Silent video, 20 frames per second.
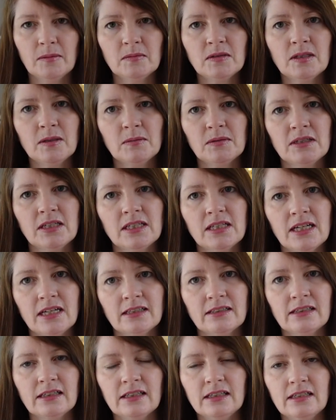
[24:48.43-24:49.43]
Tipsy
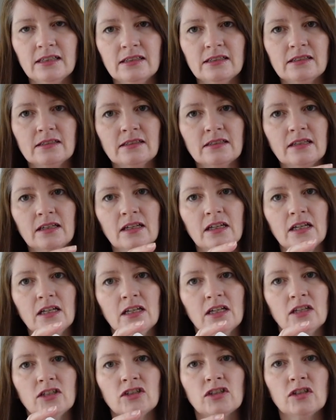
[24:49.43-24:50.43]
Tessie's
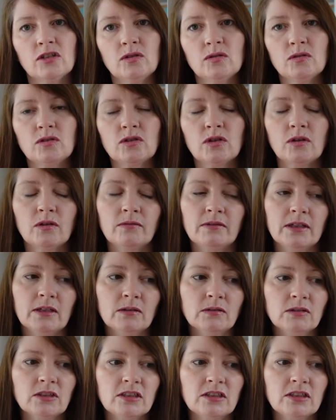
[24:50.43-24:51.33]
tutorial.